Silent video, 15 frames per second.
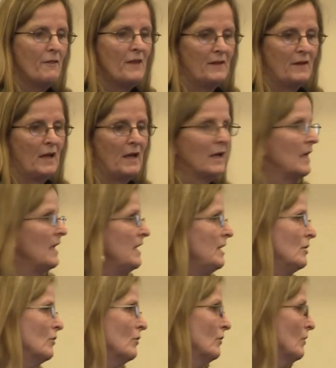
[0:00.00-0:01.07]
that
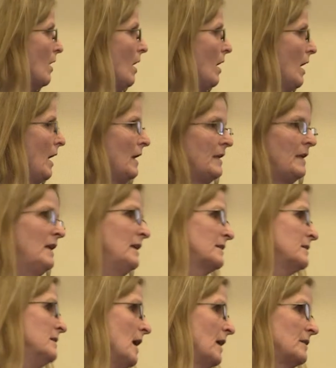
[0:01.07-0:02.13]
here
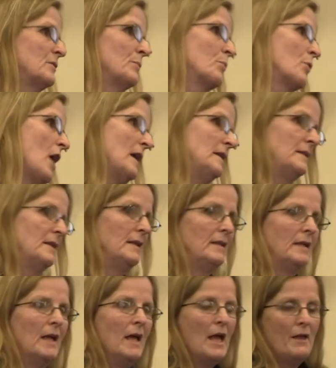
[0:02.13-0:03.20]
it's not
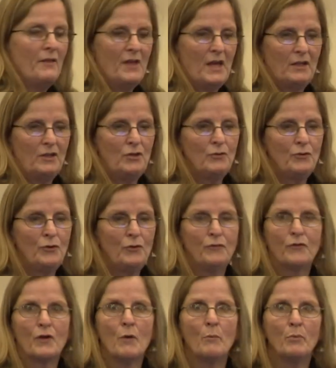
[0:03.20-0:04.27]
surprising that youth
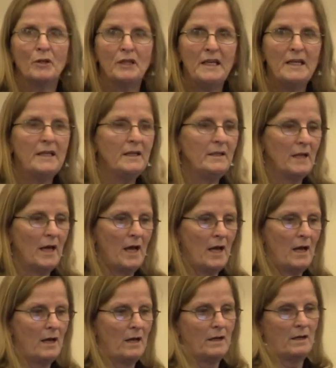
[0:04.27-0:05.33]
who've completed
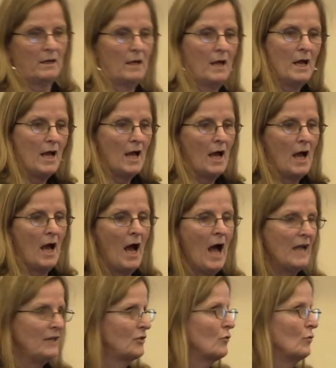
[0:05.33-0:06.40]
a
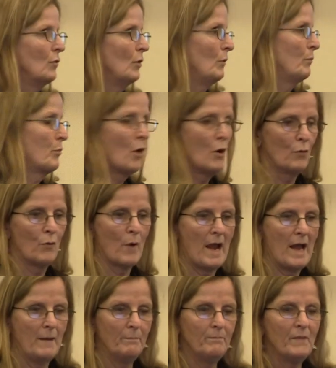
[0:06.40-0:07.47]
high school
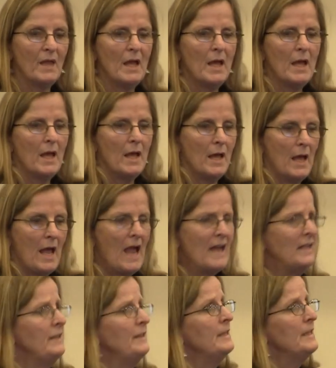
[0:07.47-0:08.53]
program,
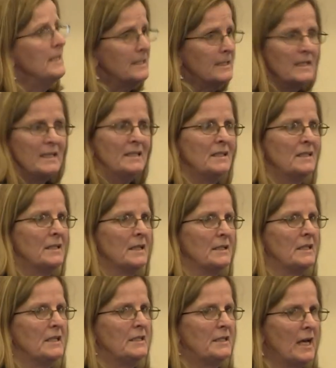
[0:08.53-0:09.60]
and in this
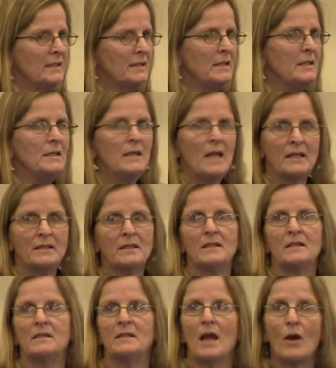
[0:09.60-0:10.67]
instance it doesn't
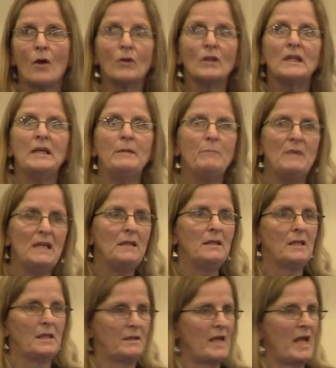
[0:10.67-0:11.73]
necessarily
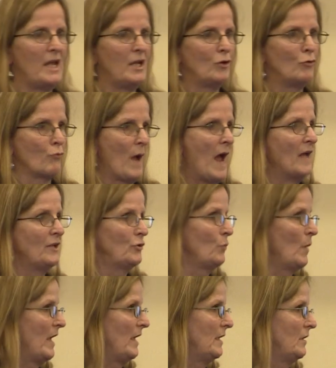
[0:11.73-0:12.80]
mean that they
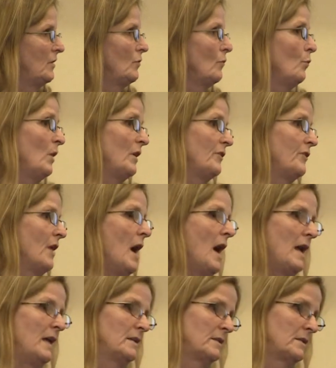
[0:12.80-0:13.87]
graduated with the
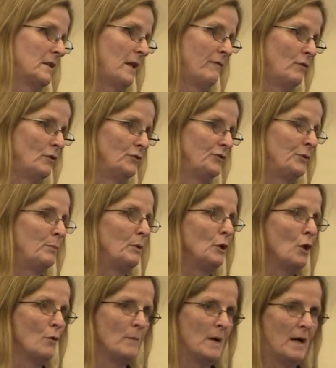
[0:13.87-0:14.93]
highest level
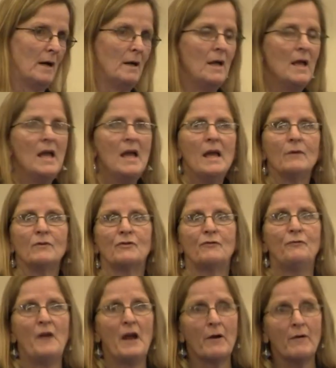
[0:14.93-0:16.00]
diploma. It was
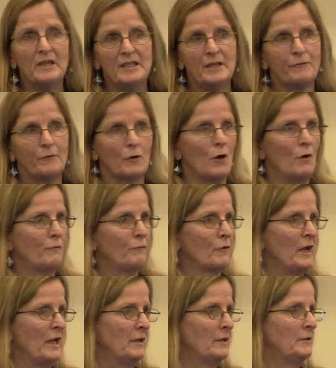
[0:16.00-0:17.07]
very difficult
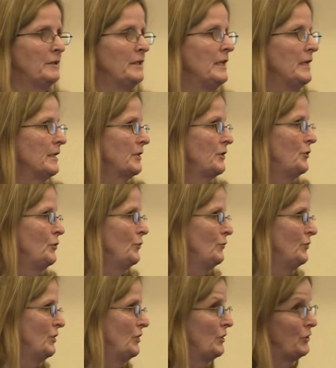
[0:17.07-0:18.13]
for NLTS
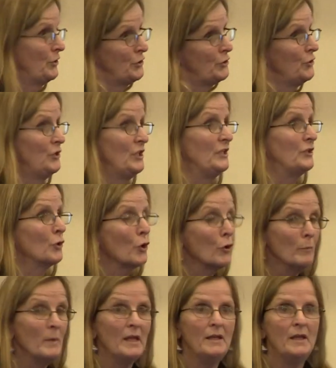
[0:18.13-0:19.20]
to
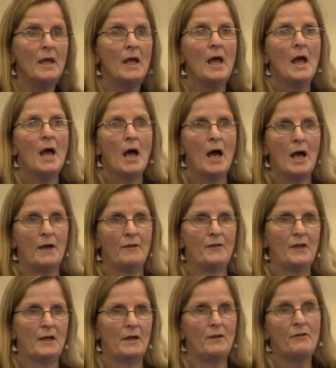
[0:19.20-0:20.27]
determine
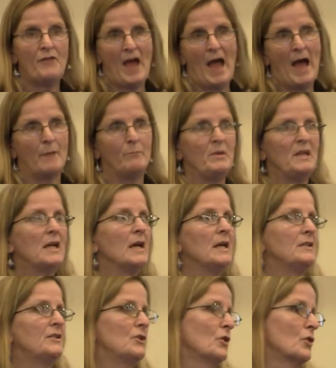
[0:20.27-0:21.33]
that
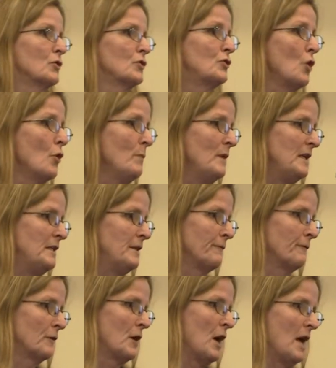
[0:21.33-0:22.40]
because there are so many
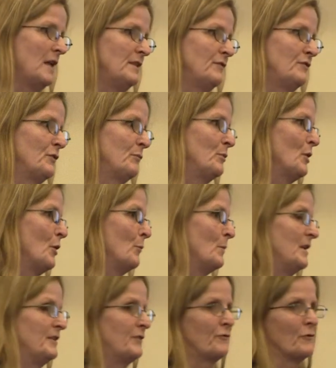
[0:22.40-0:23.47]
different kinds of
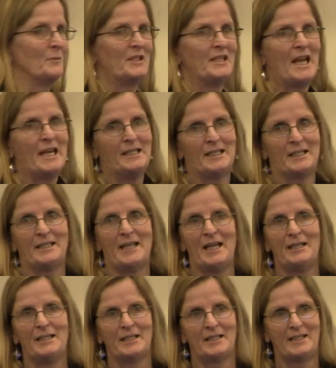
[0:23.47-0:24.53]
diplomas from state to
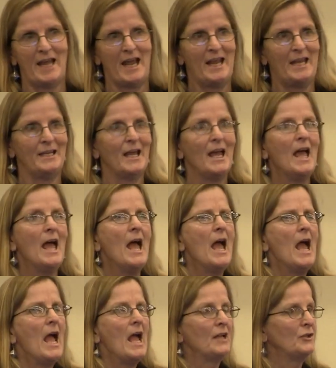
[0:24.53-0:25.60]
state to state.
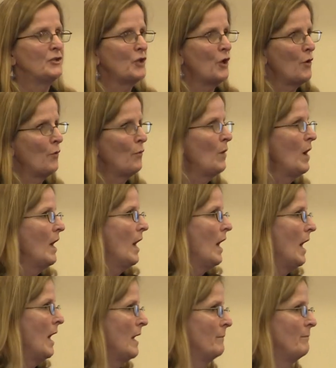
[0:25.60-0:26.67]
And so
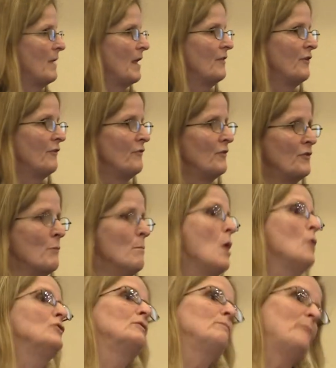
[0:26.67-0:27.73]
the
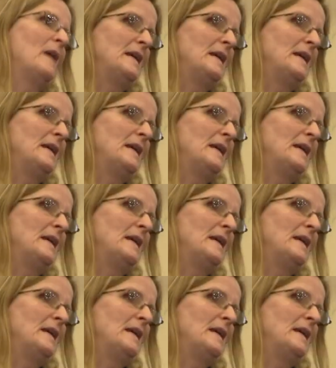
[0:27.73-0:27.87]
most